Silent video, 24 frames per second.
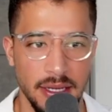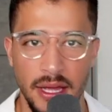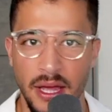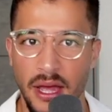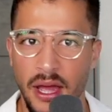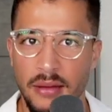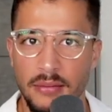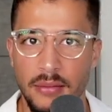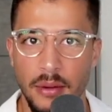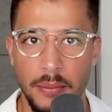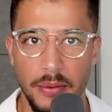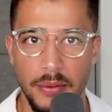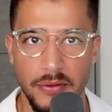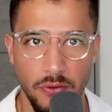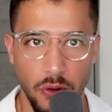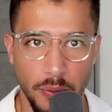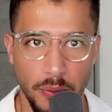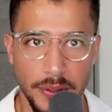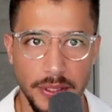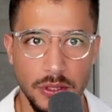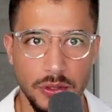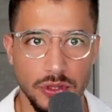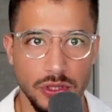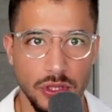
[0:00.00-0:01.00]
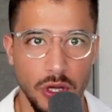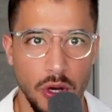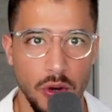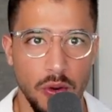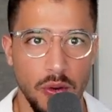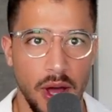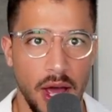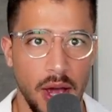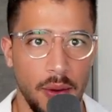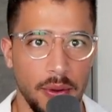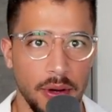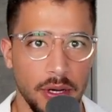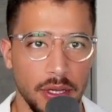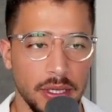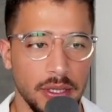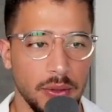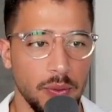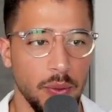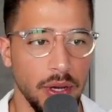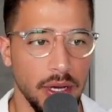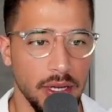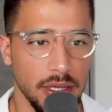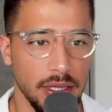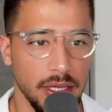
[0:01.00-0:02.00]
But before we do so, I want to
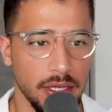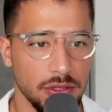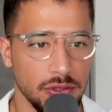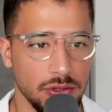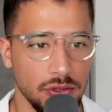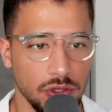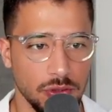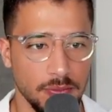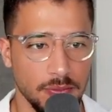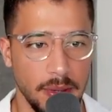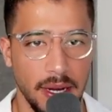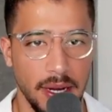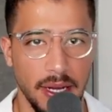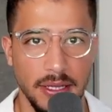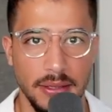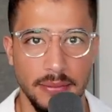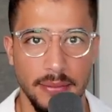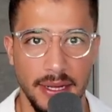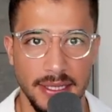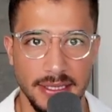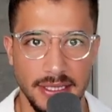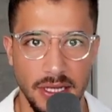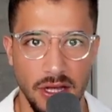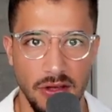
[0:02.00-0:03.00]
quickly introduce myself.